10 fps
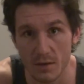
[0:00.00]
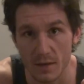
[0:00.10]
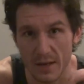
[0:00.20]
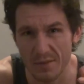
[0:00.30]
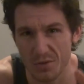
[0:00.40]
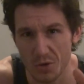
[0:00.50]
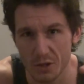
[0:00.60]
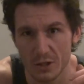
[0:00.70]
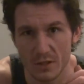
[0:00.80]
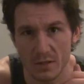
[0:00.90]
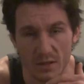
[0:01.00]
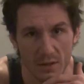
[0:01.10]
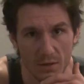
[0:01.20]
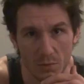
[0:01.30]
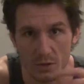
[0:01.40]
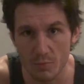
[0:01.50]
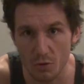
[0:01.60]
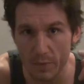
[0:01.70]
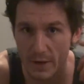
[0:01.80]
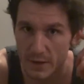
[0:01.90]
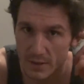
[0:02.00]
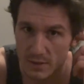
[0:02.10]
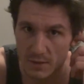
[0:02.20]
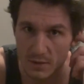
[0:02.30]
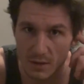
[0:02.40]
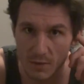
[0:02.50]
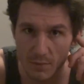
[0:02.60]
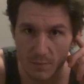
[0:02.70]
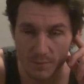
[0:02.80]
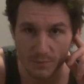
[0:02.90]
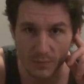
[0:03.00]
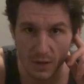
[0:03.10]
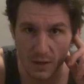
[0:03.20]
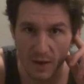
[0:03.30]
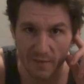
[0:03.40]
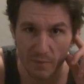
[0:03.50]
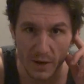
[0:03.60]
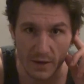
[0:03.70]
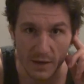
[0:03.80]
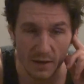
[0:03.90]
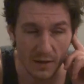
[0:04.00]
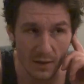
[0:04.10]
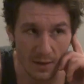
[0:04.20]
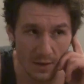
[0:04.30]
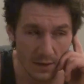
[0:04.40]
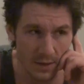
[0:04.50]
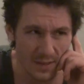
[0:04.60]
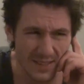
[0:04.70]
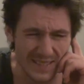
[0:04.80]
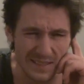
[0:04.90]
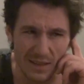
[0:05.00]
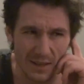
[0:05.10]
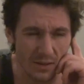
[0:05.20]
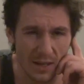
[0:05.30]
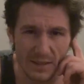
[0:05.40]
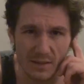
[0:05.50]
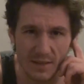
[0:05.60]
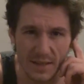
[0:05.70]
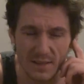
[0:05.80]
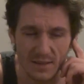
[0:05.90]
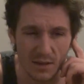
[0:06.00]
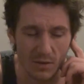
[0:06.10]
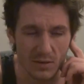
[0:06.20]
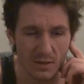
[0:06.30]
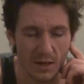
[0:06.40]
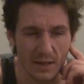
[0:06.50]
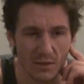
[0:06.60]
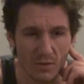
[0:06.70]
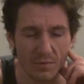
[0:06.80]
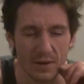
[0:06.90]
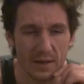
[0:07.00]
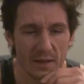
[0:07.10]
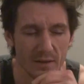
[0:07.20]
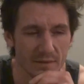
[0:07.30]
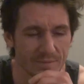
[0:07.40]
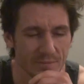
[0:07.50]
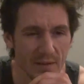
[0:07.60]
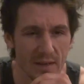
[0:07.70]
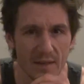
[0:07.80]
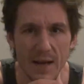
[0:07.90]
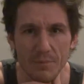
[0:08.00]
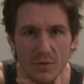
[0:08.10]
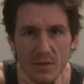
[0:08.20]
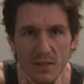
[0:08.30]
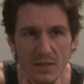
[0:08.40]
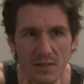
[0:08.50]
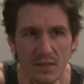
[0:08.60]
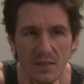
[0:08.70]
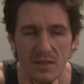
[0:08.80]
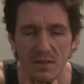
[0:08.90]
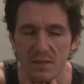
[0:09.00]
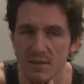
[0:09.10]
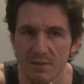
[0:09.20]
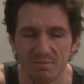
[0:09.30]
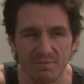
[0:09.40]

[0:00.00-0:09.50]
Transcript: kind of yogurt with the probiotics, the Life Biotic. I don't like the taste though, so I don't know if I can adapt to this.